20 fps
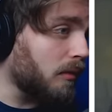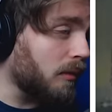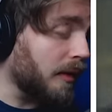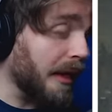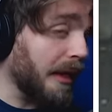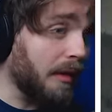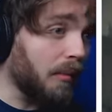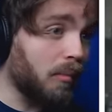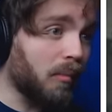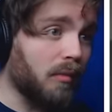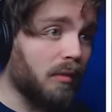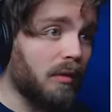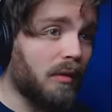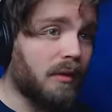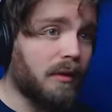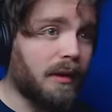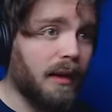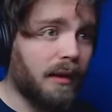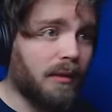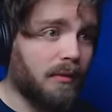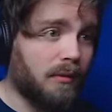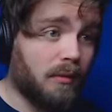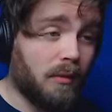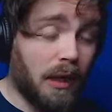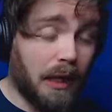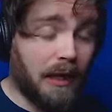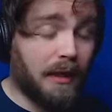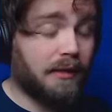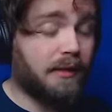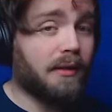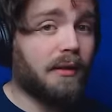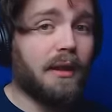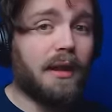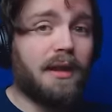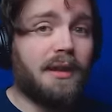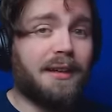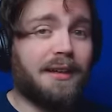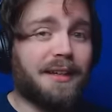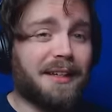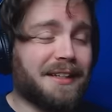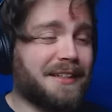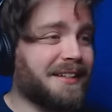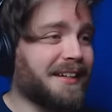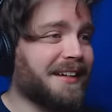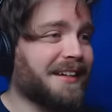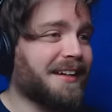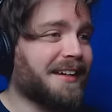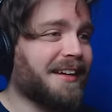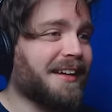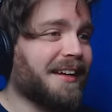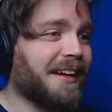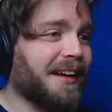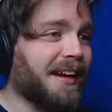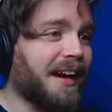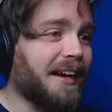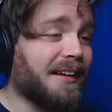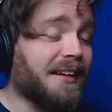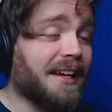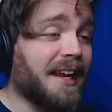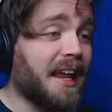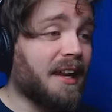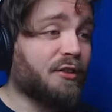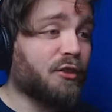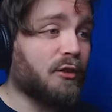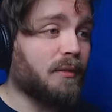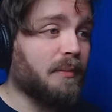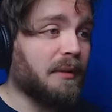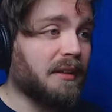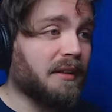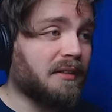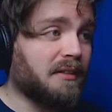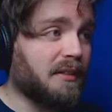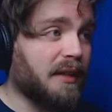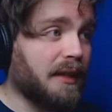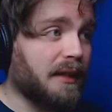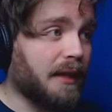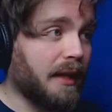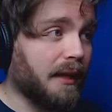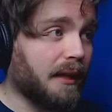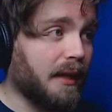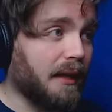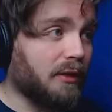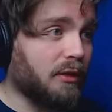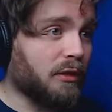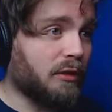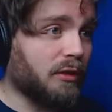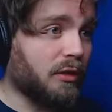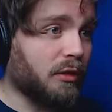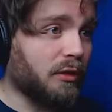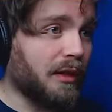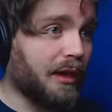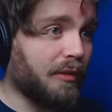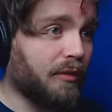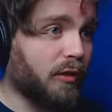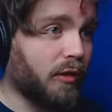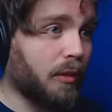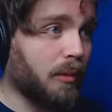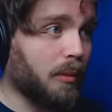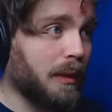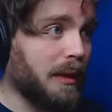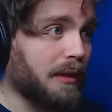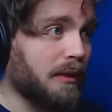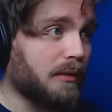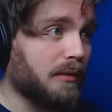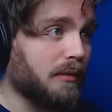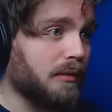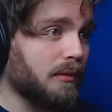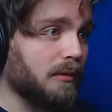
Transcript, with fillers: Damn. That I didn't actually mean to say that. That just turned out very well.